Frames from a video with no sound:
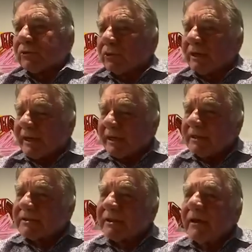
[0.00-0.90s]
or
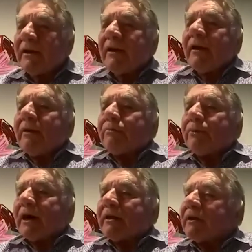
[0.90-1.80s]
eggs,
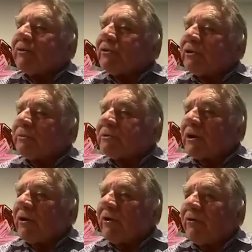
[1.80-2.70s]
but in terms
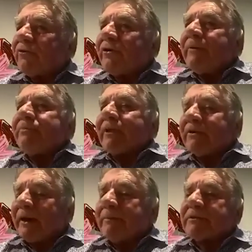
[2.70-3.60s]
of the
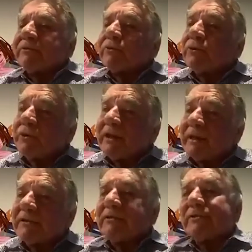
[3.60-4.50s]
numbers of good
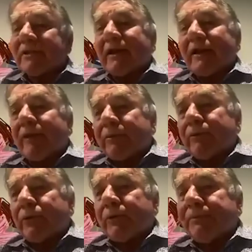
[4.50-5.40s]
eggs, you still end up with
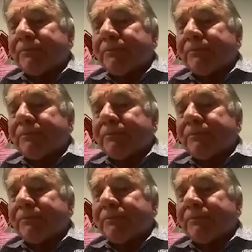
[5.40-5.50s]
more.